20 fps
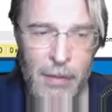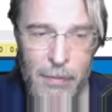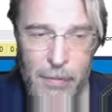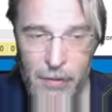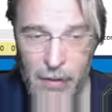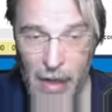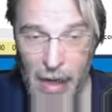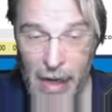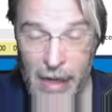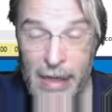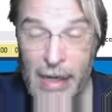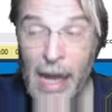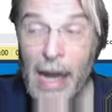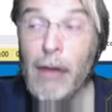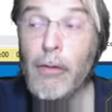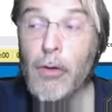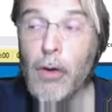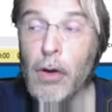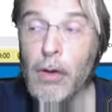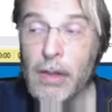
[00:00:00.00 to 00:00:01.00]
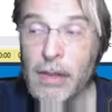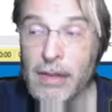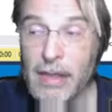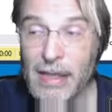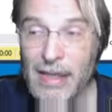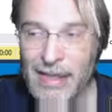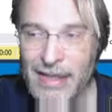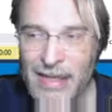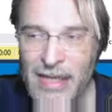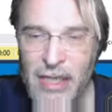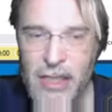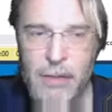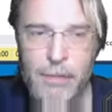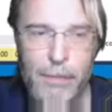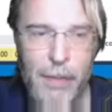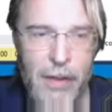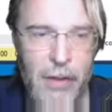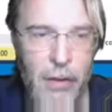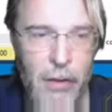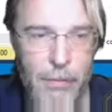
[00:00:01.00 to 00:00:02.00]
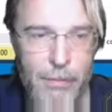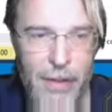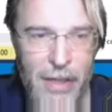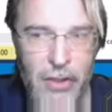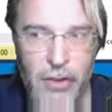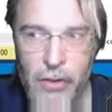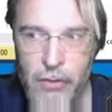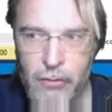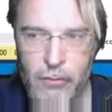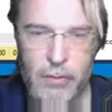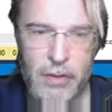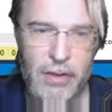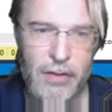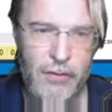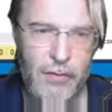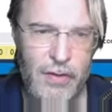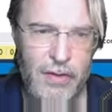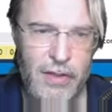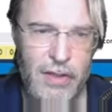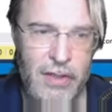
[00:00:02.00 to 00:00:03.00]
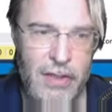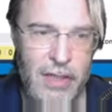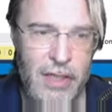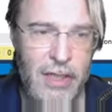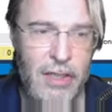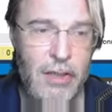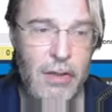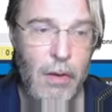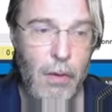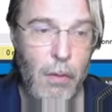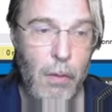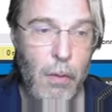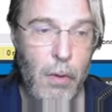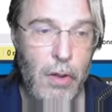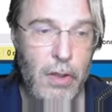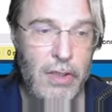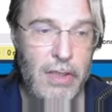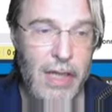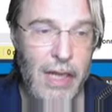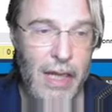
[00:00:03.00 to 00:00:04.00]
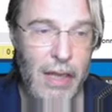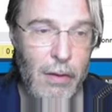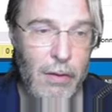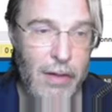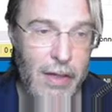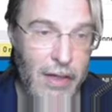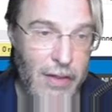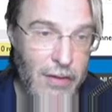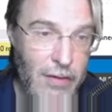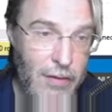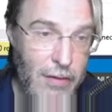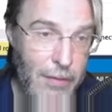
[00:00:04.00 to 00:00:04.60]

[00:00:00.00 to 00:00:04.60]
But I now know that at least page 126 was allocated